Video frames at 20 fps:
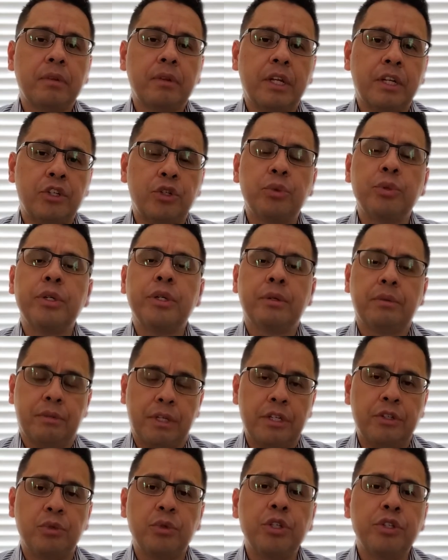that you
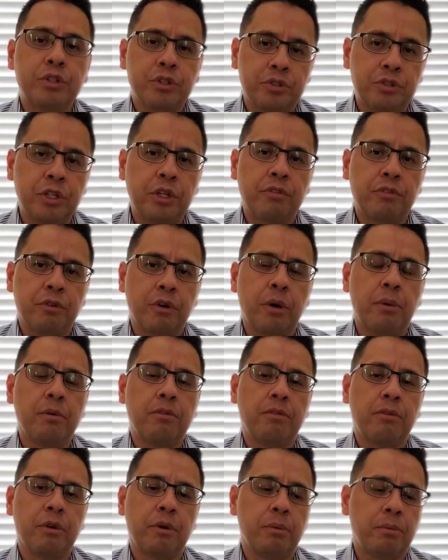that you intercede for
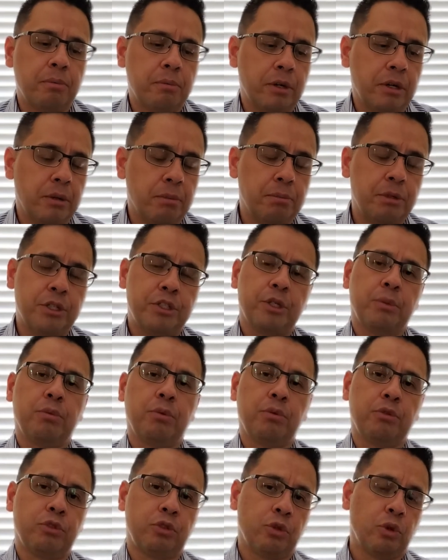for uh, Bishop
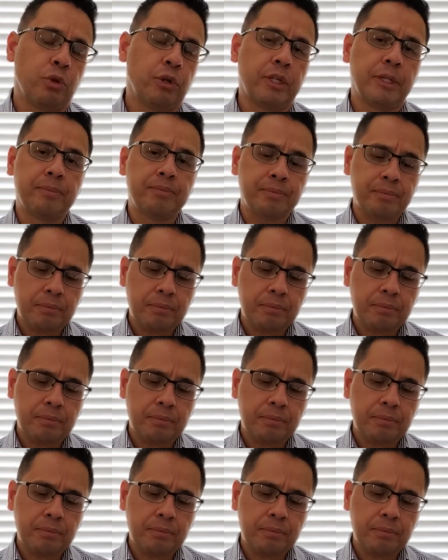Rusconi.